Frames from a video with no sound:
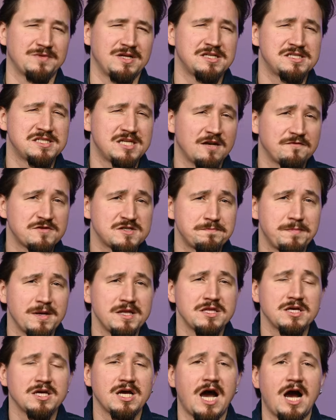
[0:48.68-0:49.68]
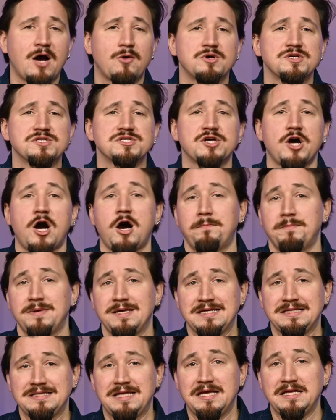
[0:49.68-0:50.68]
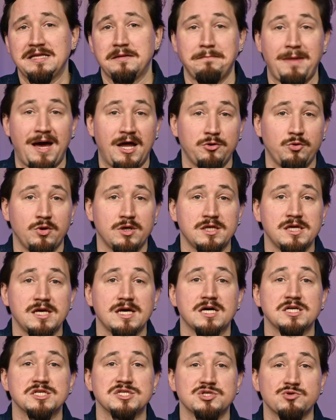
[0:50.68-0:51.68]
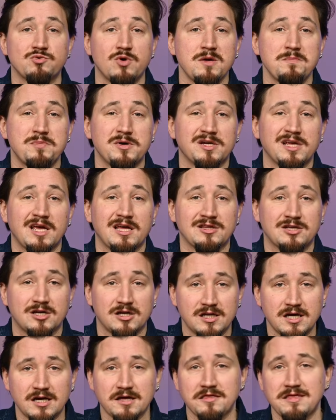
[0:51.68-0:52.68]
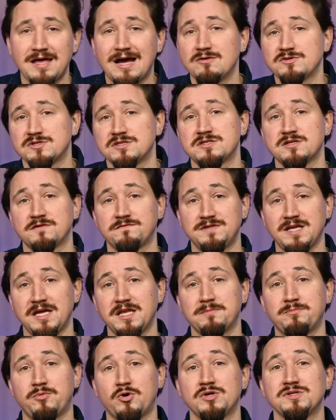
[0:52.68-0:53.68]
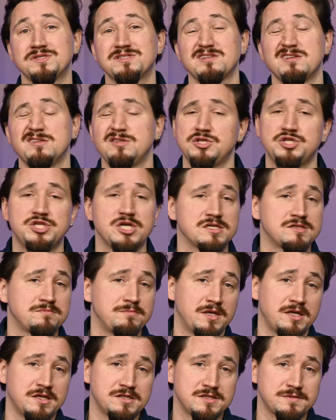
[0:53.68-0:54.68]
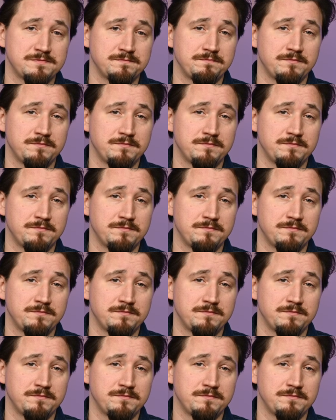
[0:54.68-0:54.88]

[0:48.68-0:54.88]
Instead of spending hours copying data manually, a scraper can collect thousands of data points in just minutes.